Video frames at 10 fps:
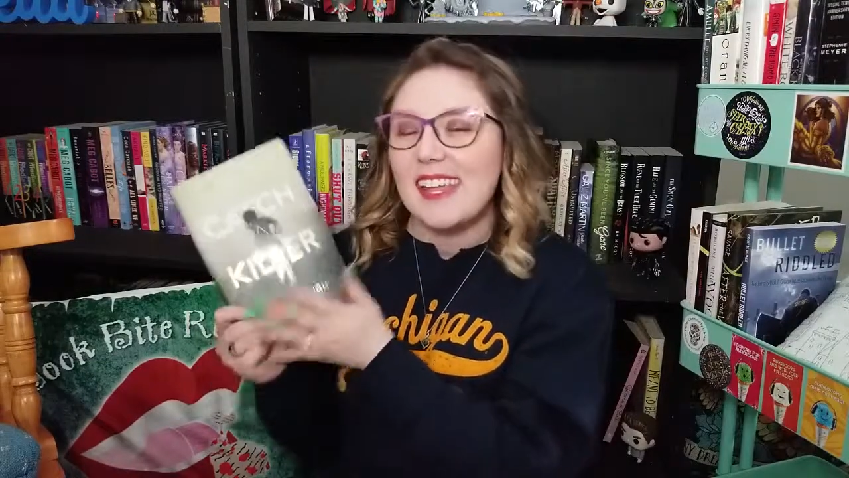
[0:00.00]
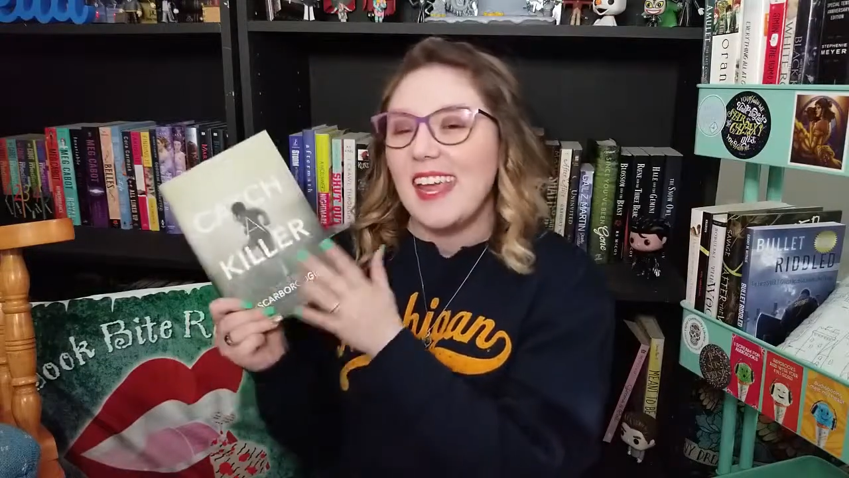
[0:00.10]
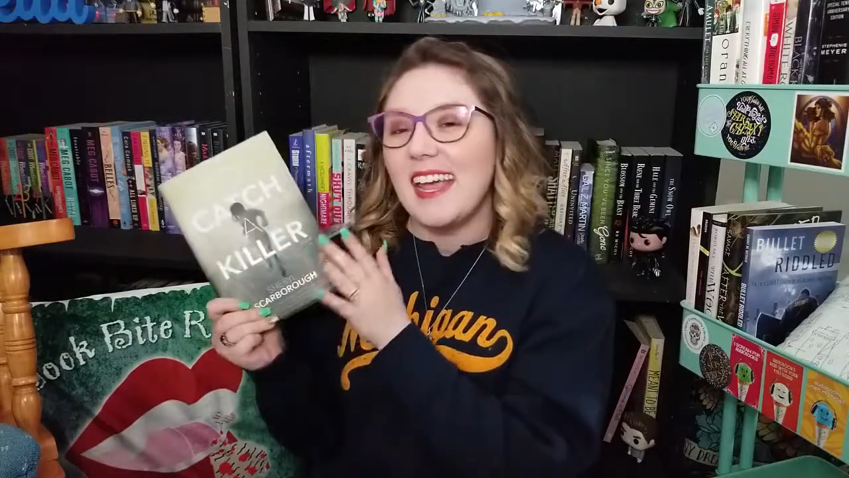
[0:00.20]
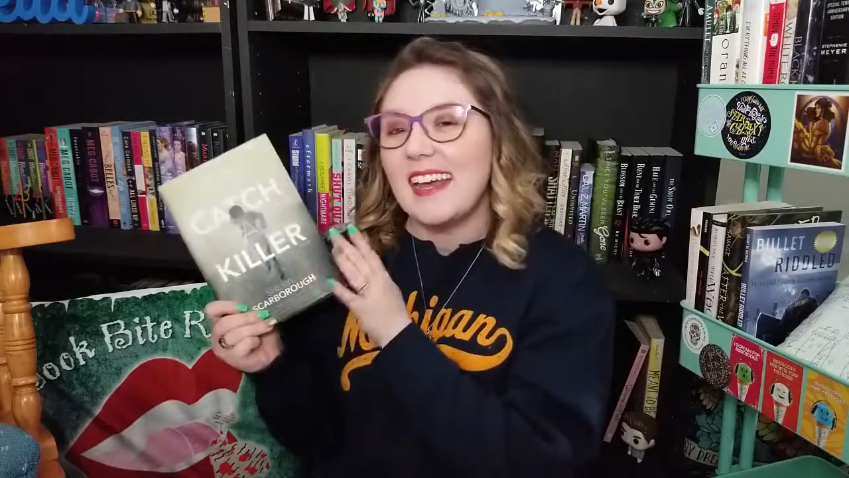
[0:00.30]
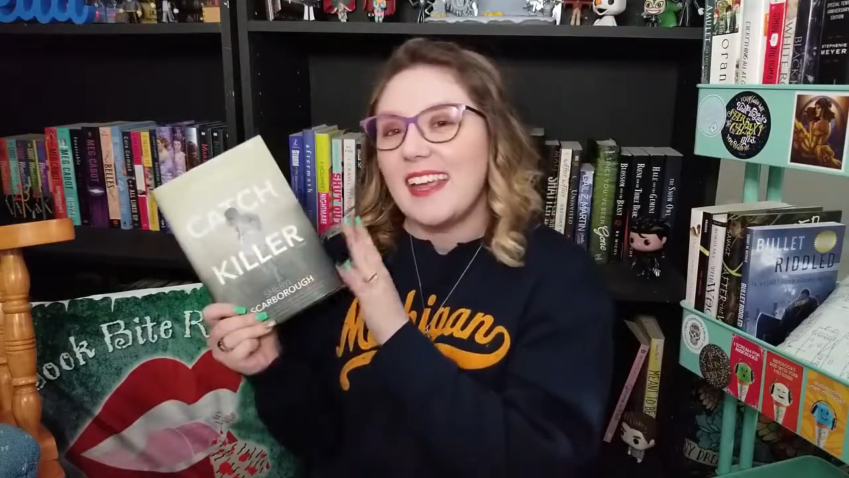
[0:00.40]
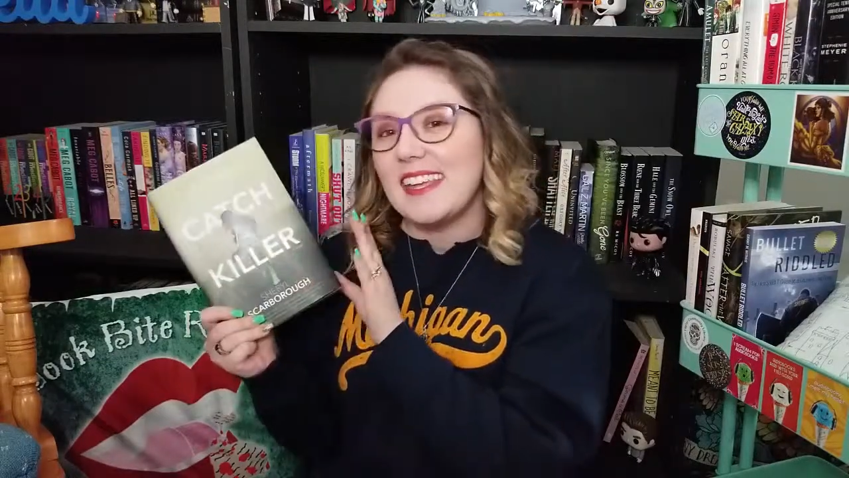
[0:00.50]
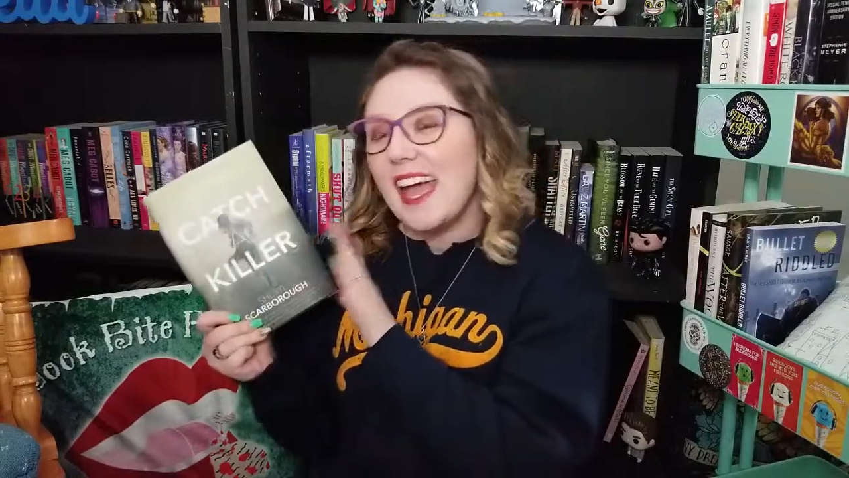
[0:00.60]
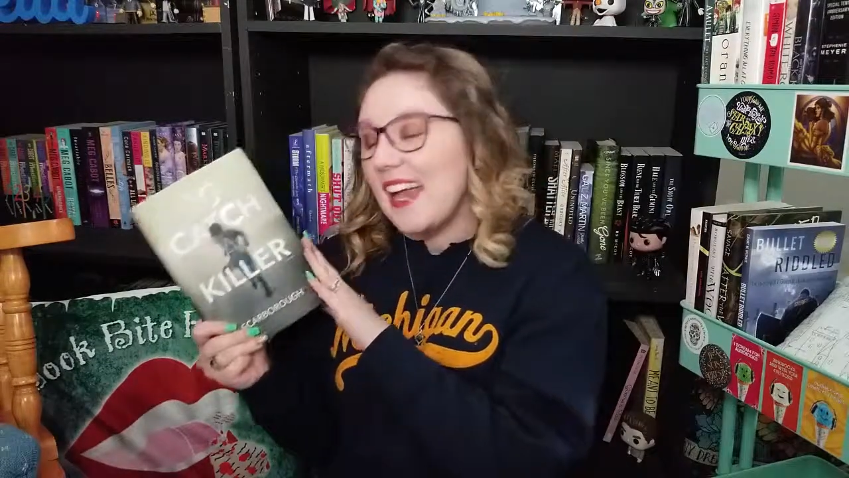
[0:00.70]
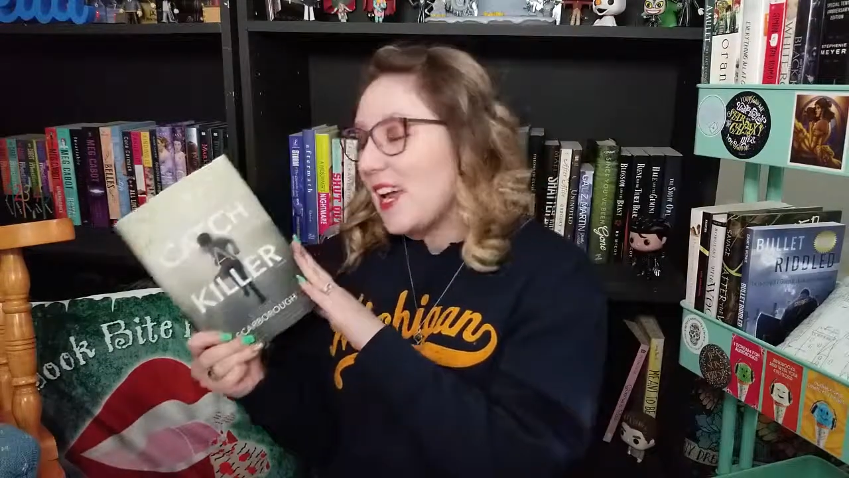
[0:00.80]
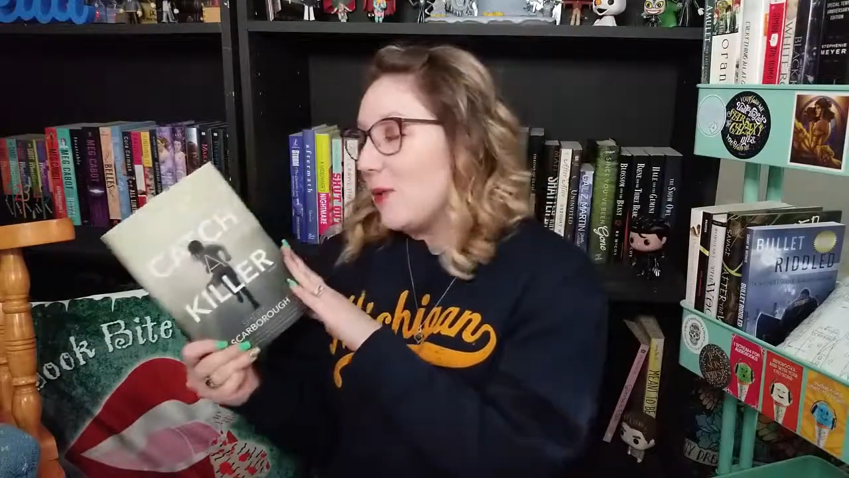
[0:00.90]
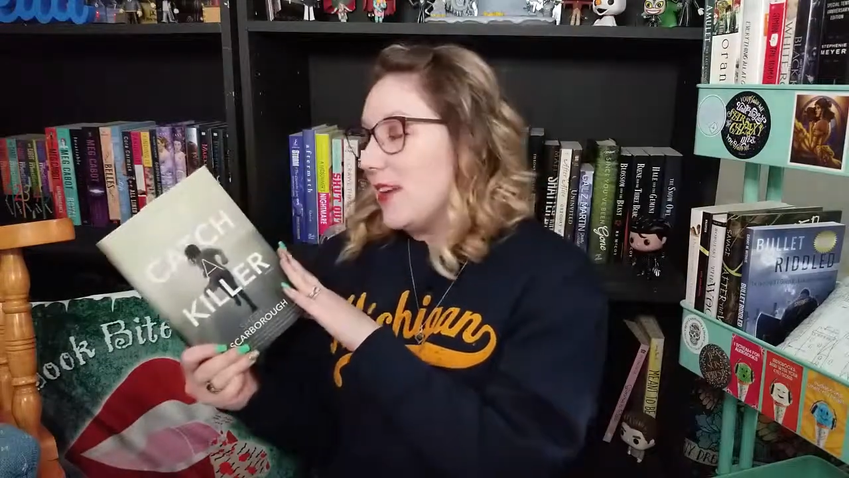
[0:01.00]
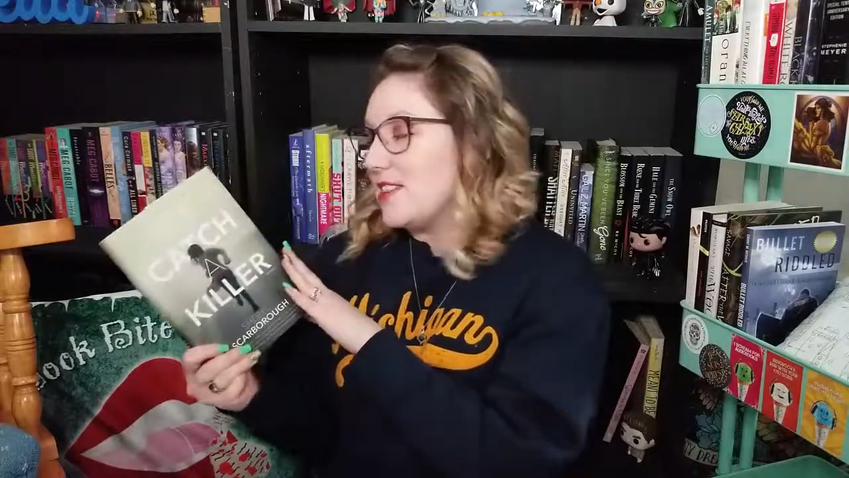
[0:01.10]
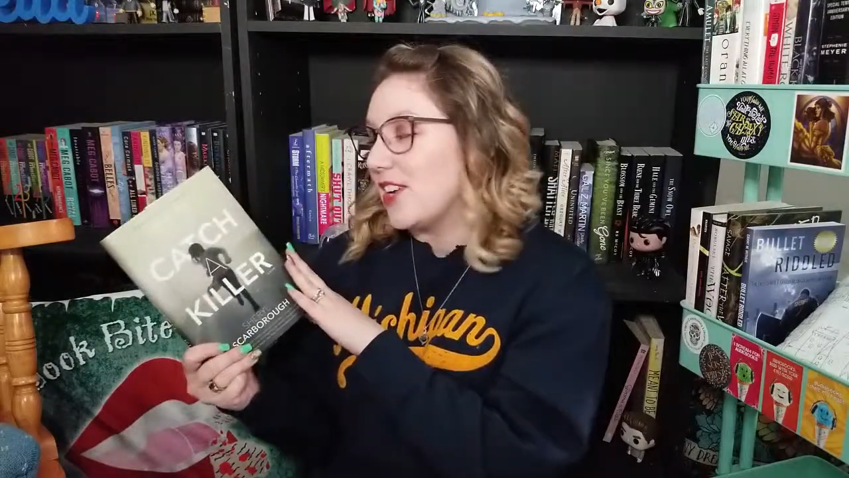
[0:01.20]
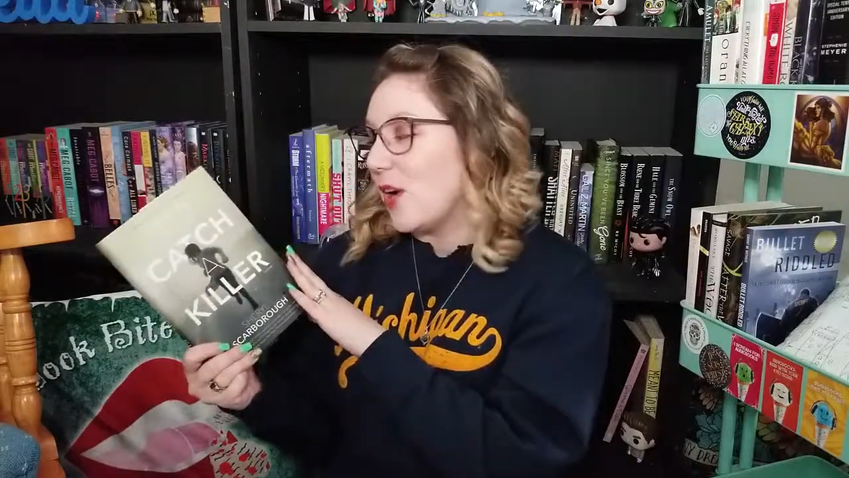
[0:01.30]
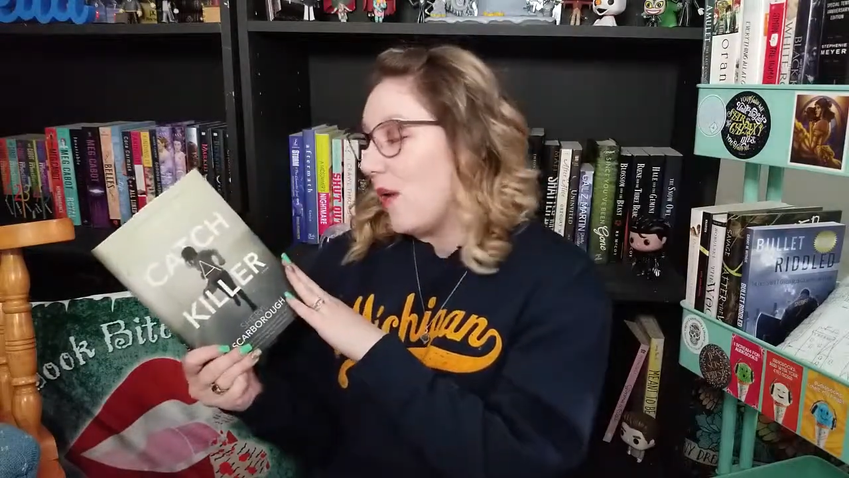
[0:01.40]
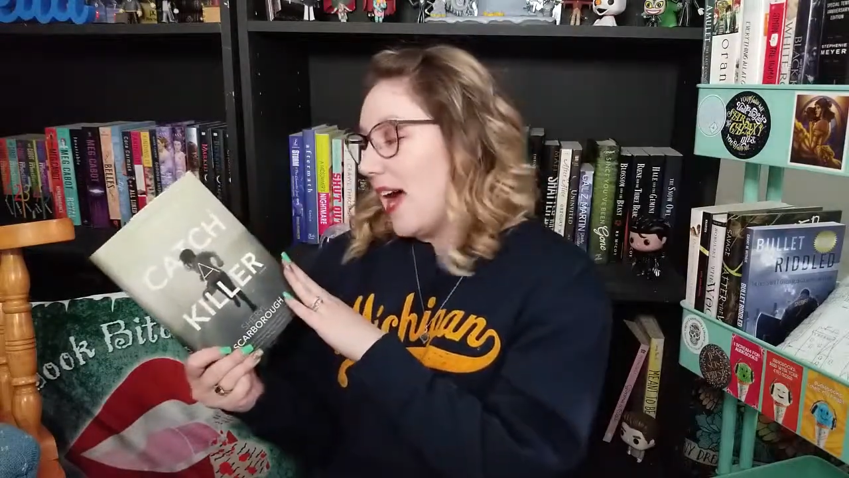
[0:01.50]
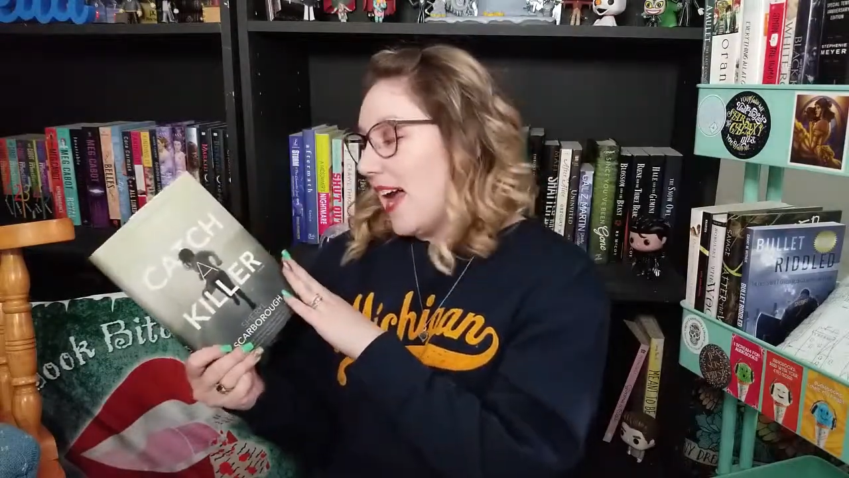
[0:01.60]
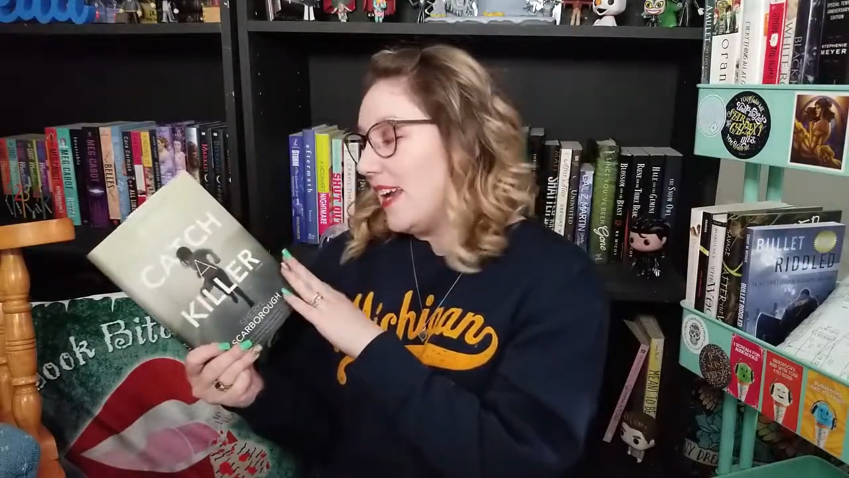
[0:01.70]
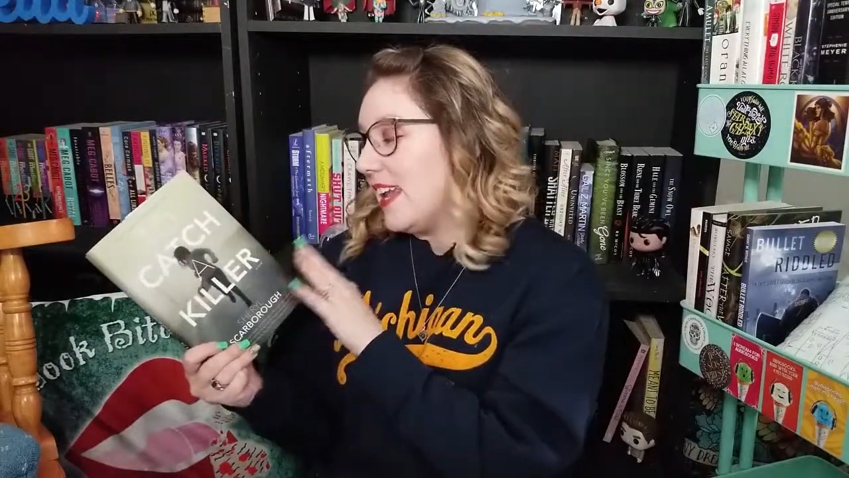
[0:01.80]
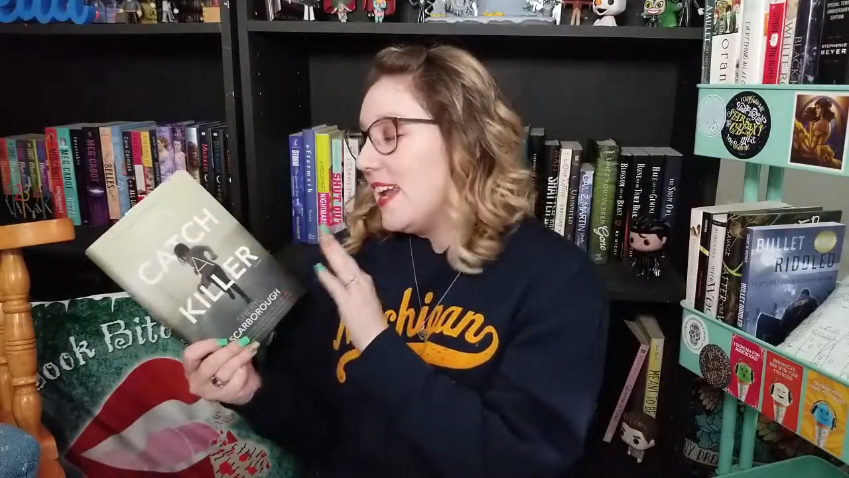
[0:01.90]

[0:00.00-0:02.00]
and I cannot wait to go on.